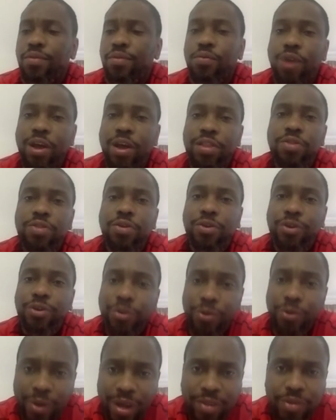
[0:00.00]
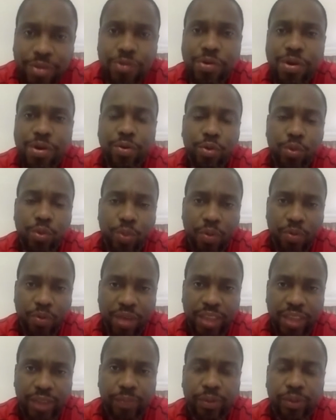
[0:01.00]
When the current U N group of
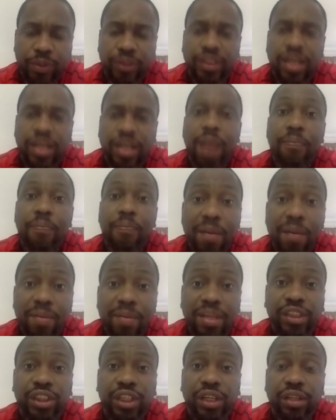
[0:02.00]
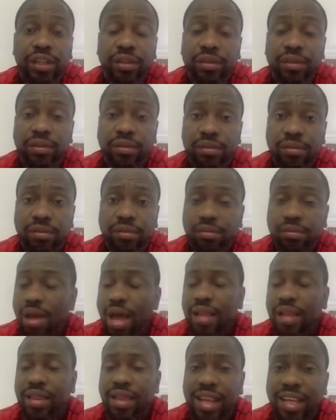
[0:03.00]
experts are publishing
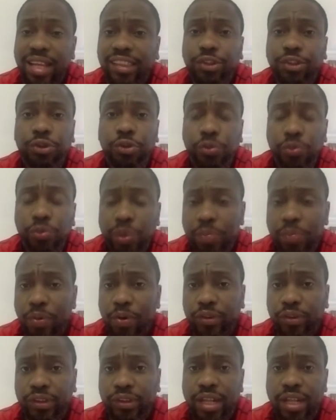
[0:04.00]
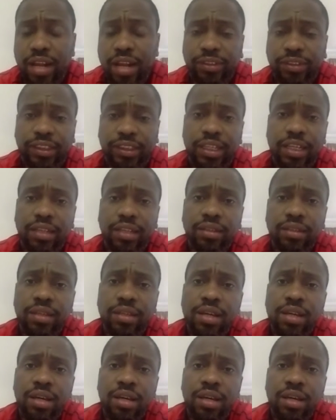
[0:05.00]
at least two reports that I've seen,